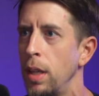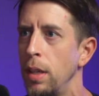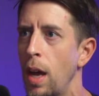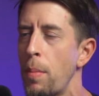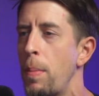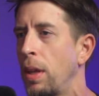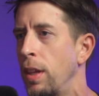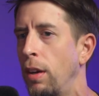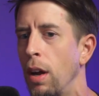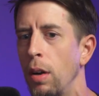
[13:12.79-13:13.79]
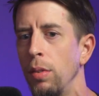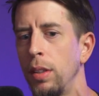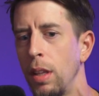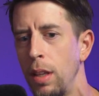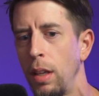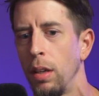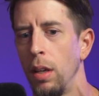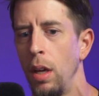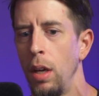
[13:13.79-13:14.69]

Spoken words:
And I'm a big thinker. I don't like to think